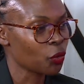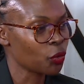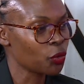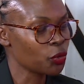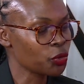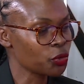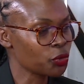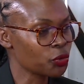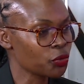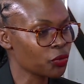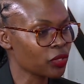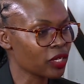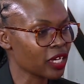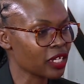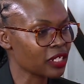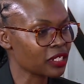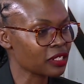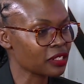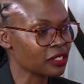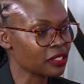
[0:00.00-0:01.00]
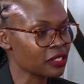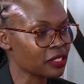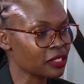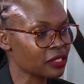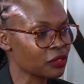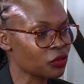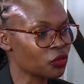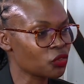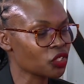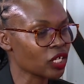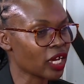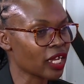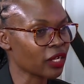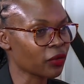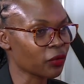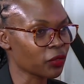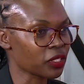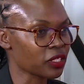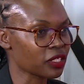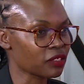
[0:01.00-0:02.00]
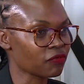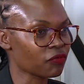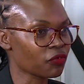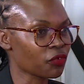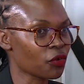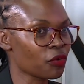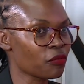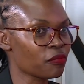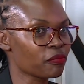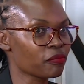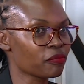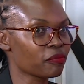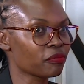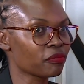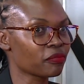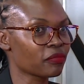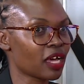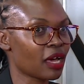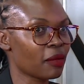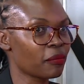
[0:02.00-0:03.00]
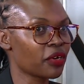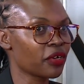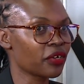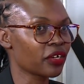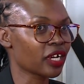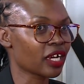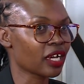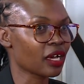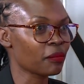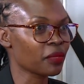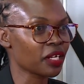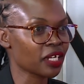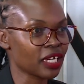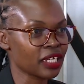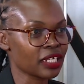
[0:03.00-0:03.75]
who used to get these journals from America, American